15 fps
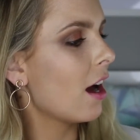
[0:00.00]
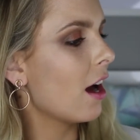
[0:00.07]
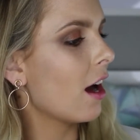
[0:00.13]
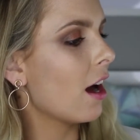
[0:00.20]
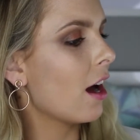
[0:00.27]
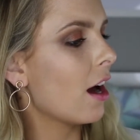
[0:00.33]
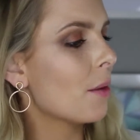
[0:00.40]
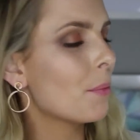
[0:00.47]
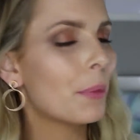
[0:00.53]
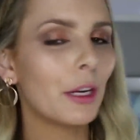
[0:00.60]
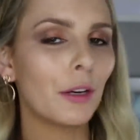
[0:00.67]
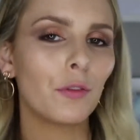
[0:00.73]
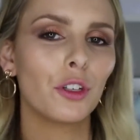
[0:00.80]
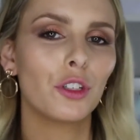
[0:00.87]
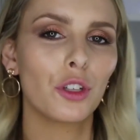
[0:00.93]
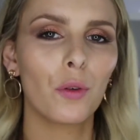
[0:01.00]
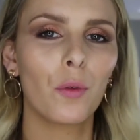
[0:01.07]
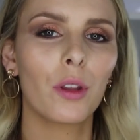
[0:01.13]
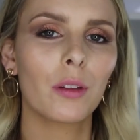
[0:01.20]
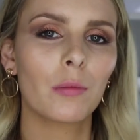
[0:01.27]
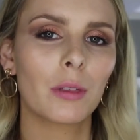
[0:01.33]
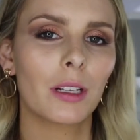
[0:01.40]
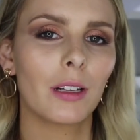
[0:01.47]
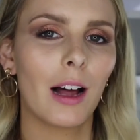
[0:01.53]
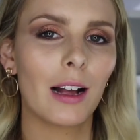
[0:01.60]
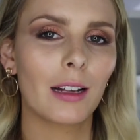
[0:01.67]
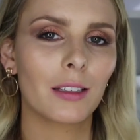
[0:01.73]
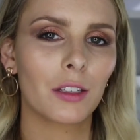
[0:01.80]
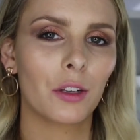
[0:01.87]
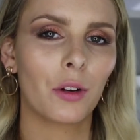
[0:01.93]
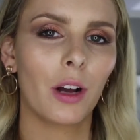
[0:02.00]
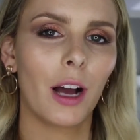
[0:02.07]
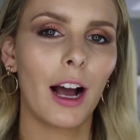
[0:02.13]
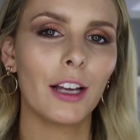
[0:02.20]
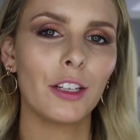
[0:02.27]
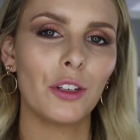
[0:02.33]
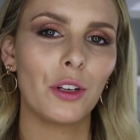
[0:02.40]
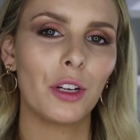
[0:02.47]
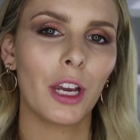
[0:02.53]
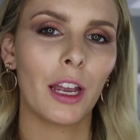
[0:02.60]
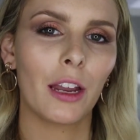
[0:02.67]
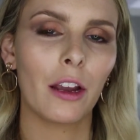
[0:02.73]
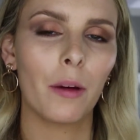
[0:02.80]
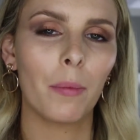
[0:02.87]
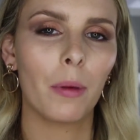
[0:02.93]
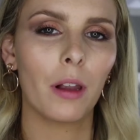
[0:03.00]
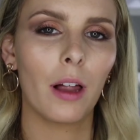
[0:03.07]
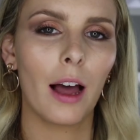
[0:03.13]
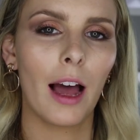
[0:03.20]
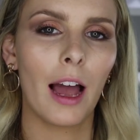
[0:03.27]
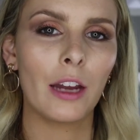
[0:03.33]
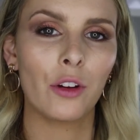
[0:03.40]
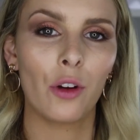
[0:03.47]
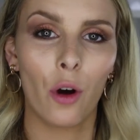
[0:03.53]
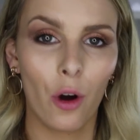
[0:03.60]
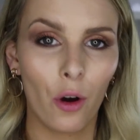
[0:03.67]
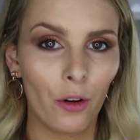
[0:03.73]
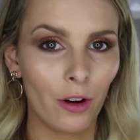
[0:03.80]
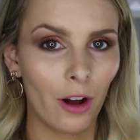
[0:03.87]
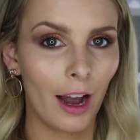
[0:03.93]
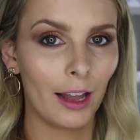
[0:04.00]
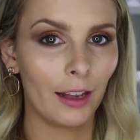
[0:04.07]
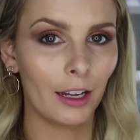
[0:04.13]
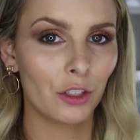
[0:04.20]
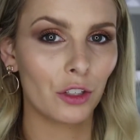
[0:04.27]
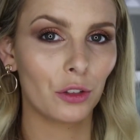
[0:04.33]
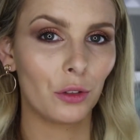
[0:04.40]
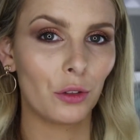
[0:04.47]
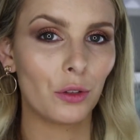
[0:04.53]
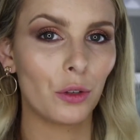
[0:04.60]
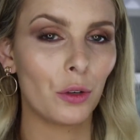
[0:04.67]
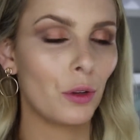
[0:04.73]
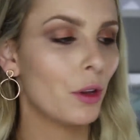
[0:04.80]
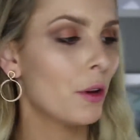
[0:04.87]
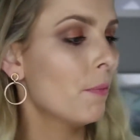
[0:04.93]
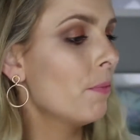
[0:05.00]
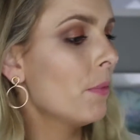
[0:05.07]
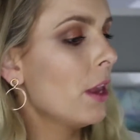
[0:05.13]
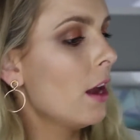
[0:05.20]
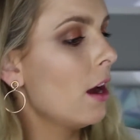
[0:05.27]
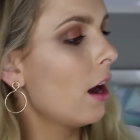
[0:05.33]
But if you do want them to last longer, you can apply your own eyelash glue to them.